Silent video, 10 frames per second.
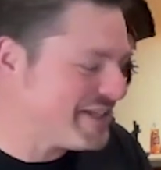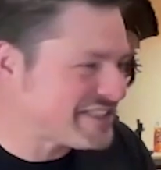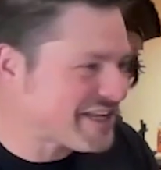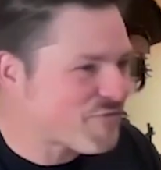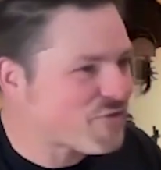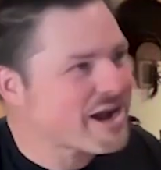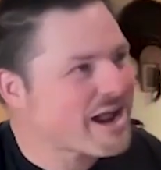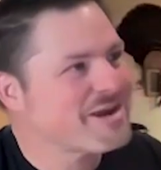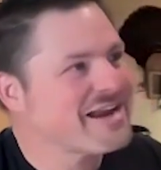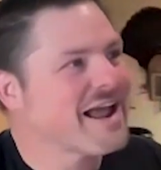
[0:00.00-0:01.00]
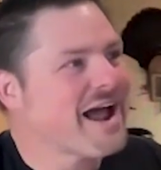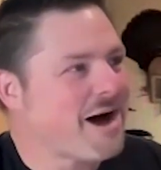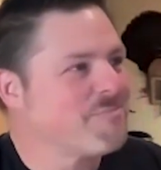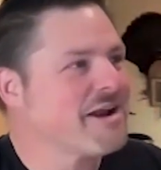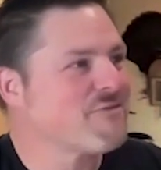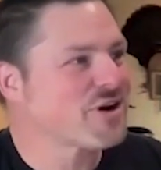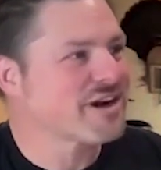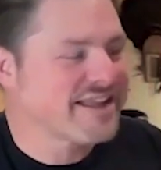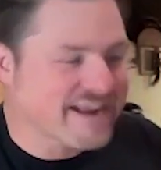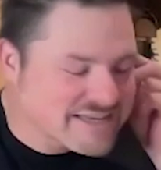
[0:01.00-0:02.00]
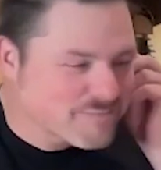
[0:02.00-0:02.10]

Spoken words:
It's different. I mean, I'm never going to get